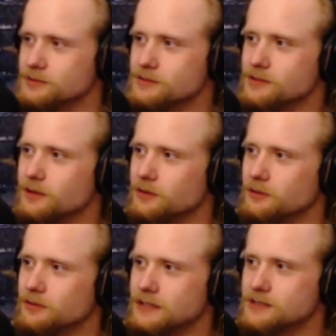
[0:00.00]

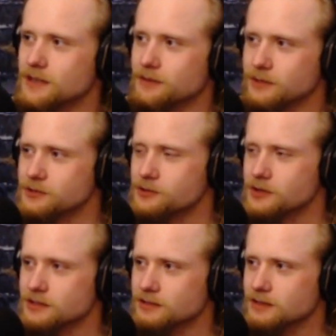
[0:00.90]
So it's definitely
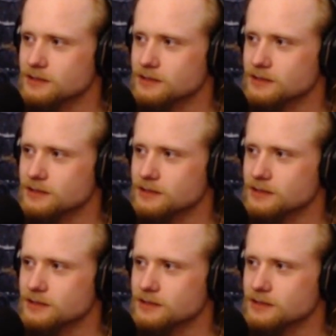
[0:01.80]
interesting.